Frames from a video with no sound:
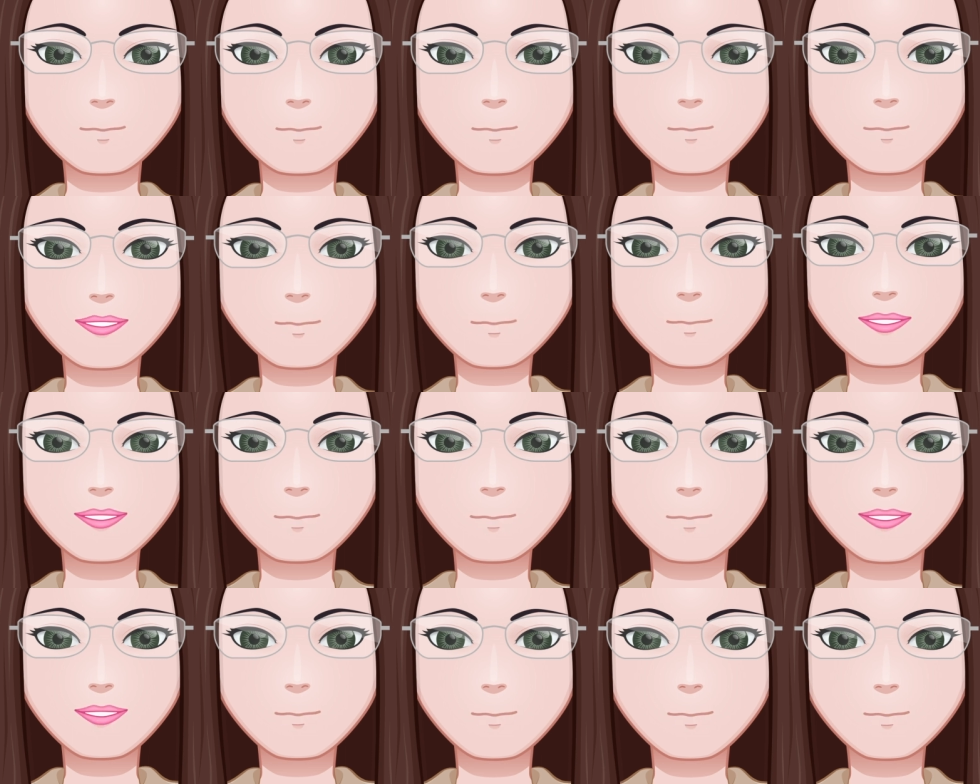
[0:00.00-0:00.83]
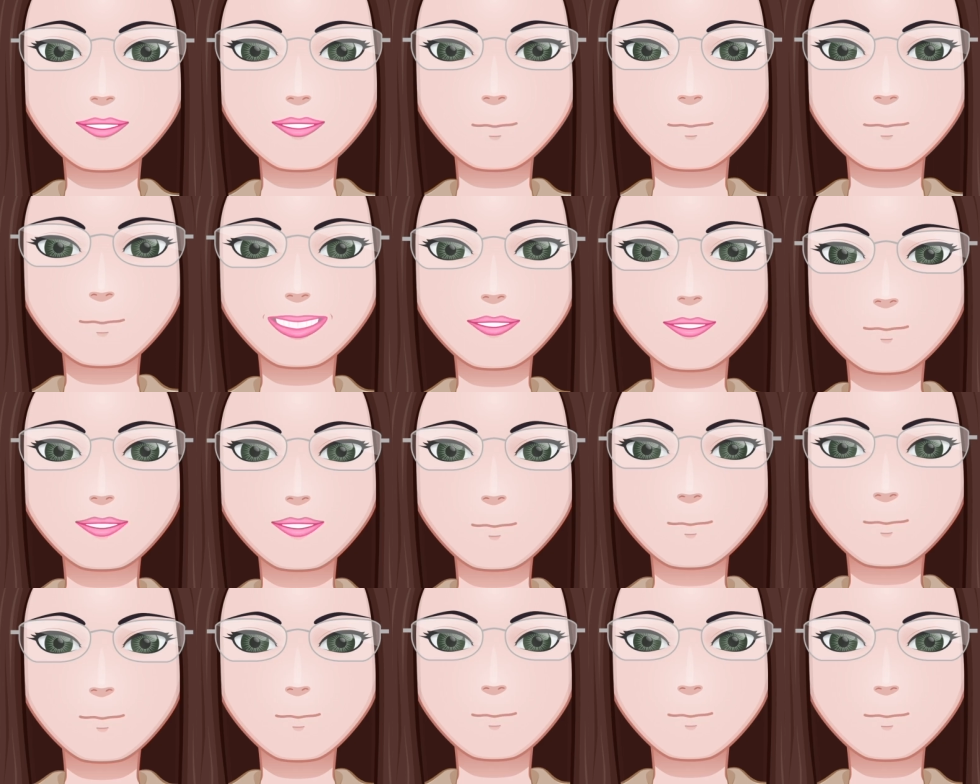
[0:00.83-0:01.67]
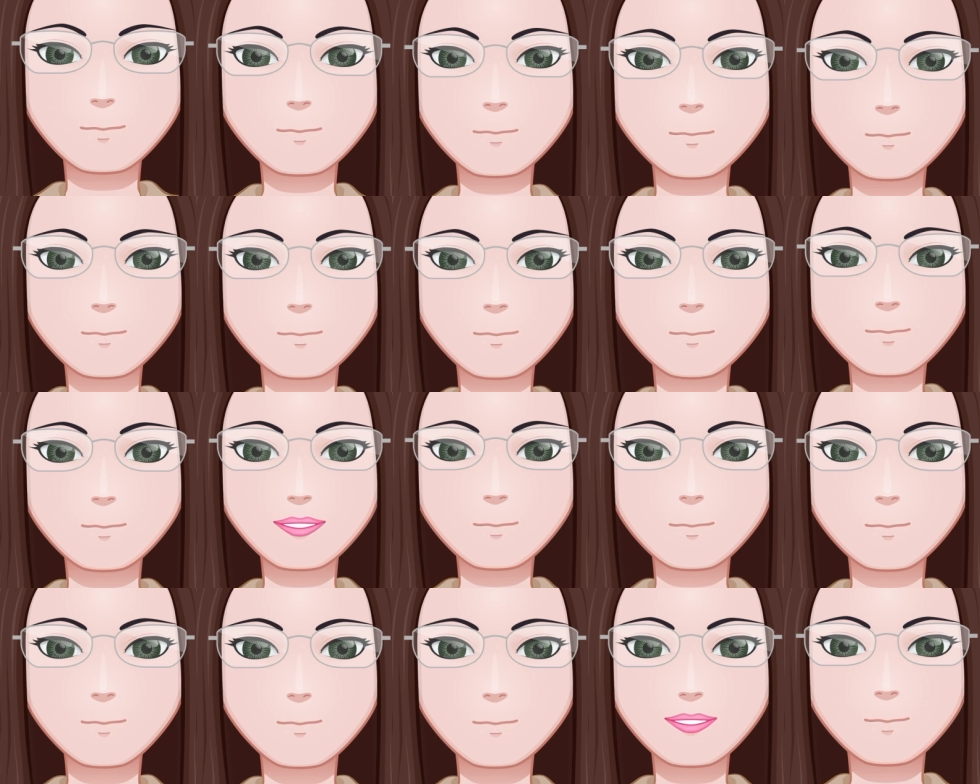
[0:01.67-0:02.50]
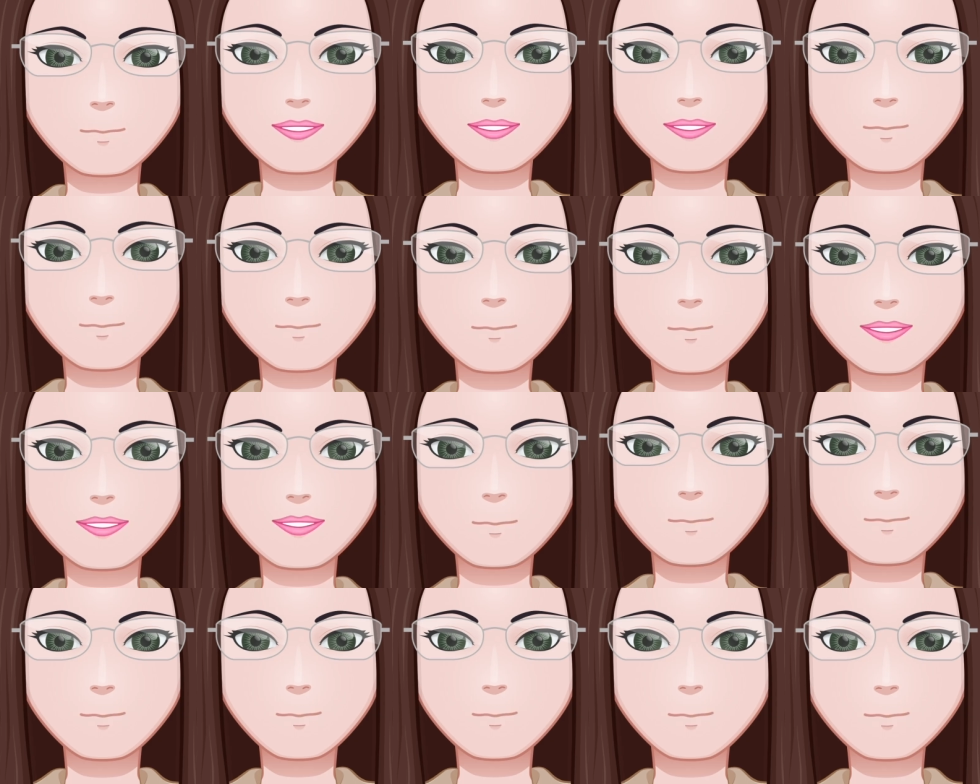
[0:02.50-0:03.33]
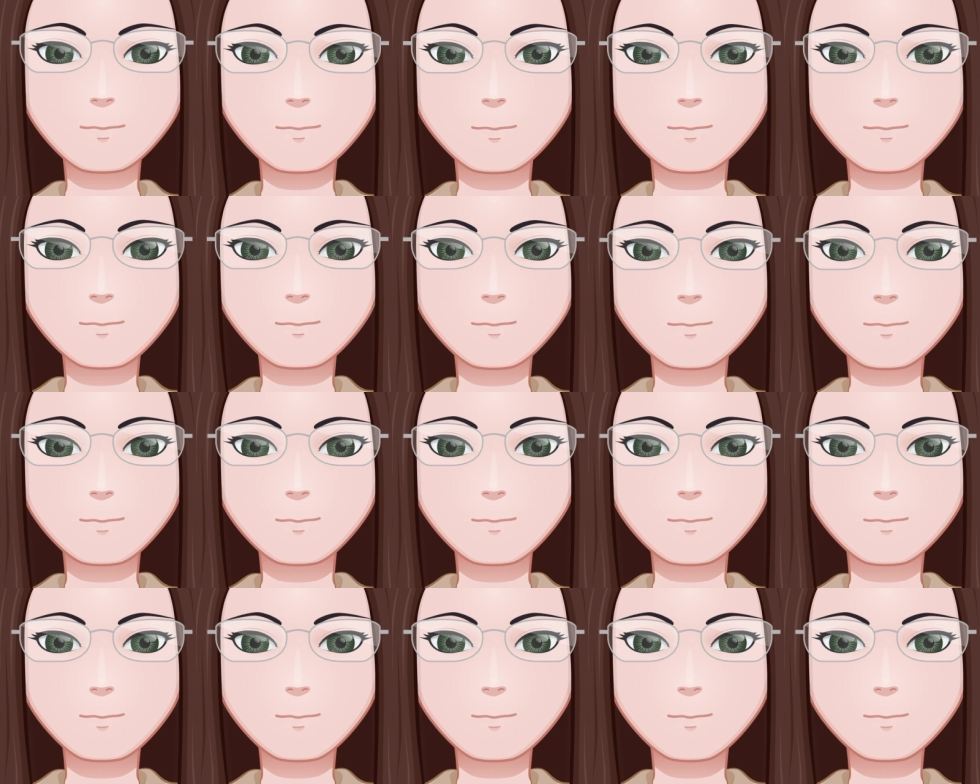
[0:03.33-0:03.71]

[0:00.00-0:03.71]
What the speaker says: making quite a few mistakes, as I seem to be prone to do at the moment.